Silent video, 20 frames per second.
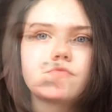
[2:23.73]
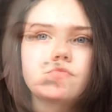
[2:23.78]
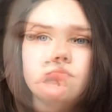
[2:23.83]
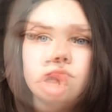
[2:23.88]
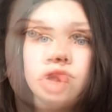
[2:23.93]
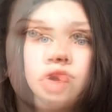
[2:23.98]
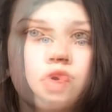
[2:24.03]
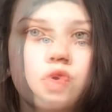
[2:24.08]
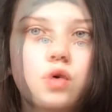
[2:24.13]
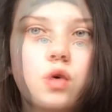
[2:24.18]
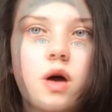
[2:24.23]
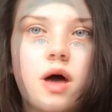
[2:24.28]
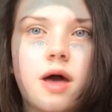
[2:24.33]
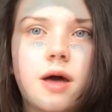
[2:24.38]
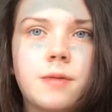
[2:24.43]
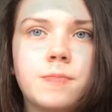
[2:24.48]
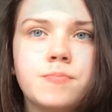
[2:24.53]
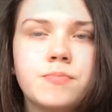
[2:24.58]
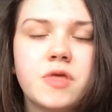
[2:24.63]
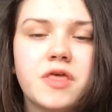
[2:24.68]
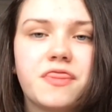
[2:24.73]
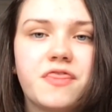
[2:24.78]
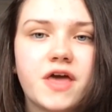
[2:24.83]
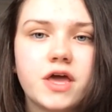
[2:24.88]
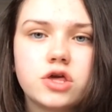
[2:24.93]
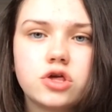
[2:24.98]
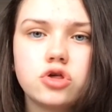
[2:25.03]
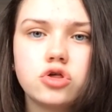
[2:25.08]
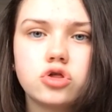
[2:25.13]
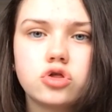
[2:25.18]
So um,
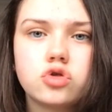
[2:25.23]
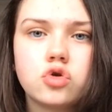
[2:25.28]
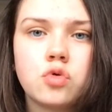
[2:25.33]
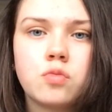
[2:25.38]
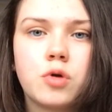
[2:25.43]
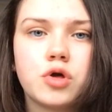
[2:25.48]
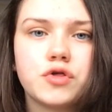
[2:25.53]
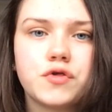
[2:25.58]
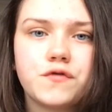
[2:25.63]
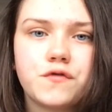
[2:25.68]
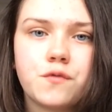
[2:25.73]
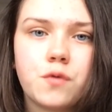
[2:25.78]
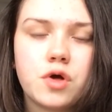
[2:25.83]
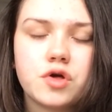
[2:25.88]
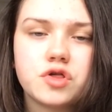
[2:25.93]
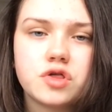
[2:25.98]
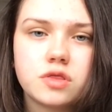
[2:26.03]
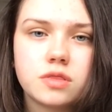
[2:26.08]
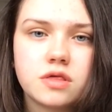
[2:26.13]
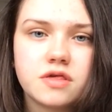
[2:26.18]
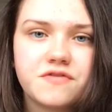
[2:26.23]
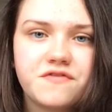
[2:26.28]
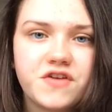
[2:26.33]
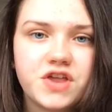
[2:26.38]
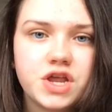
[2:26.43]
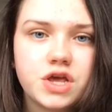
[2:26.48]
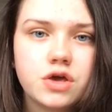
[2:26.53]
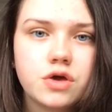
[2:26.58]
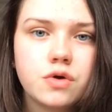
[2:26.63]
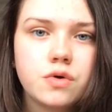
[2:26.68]
thank you so much for watching this
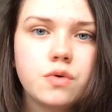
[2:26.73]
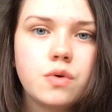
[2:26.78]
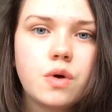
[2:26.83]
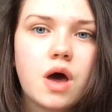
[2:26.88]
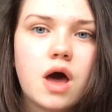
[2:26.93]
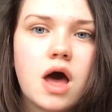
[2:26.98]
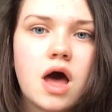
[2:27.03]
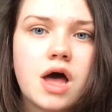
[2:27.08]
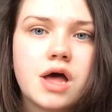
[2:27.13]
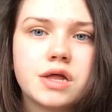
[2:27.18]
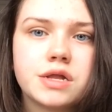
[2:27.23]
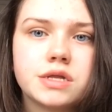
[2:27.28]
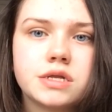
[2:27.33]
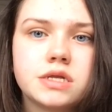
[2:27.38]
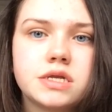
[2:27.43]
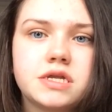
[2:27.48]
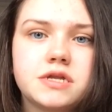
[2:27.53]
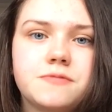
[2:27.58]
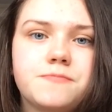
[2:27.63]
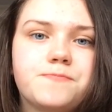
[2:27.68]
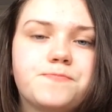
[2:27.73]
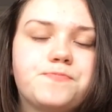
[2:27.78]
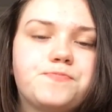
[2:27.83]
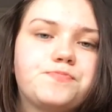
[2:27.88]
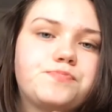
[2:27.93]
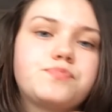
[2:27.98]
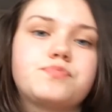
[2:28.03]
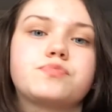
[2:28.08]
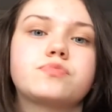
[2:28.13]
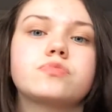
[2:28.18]
video and
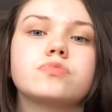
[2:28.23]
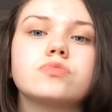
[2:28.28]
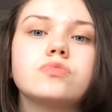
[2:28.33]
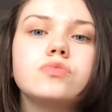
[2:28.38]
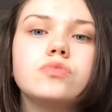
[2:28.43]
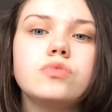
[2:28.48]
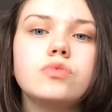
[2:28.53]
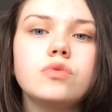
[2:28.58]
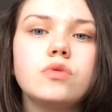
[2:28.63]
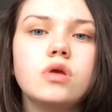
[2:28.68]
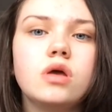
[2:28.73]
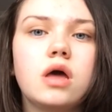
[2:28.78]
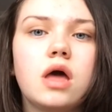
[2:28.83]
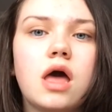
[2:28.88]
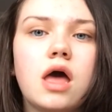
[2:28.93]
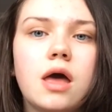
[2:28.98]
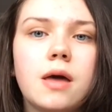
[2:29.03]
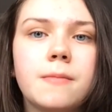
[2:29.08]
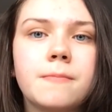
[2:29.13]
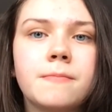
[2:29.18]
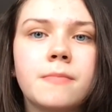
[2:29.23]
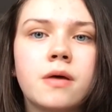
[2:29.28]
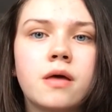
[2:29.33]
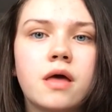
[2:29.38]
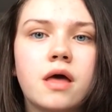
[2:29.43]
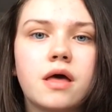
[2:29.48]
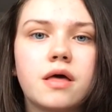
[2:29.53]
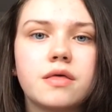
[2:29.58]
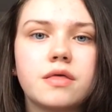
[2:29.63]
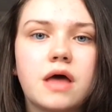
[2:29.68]
um,
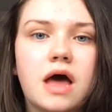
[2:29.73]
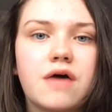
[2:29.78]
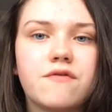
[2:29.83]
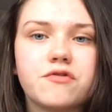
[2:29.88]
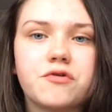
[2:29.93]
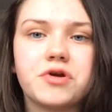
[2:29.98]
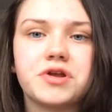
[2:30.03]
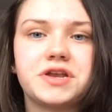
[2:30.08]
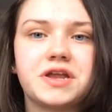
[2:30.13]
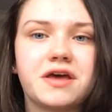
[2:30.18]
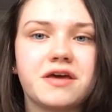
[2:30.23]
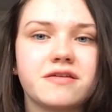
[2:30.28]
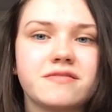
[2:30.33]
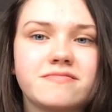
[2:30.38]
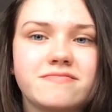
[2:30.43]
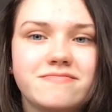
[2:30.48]
have a great day.